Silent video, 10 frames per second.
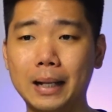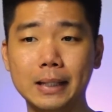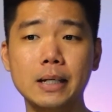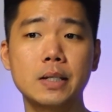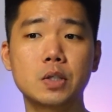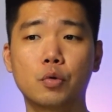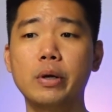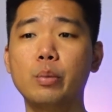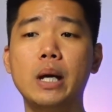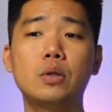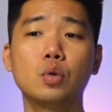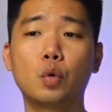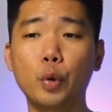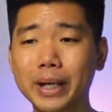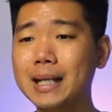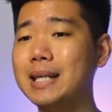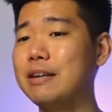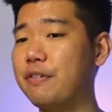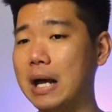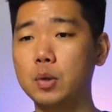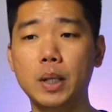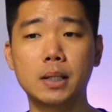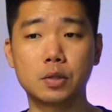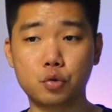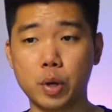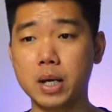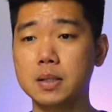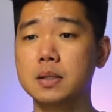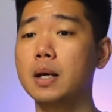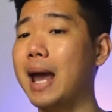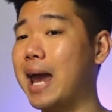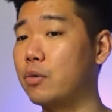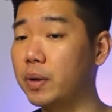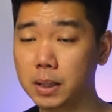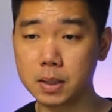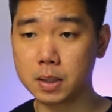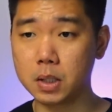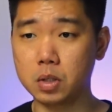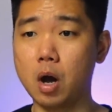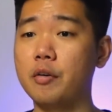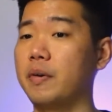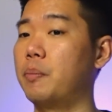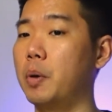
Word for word: I think it's a great way to quickly evaluate the strengths and weaknesses of a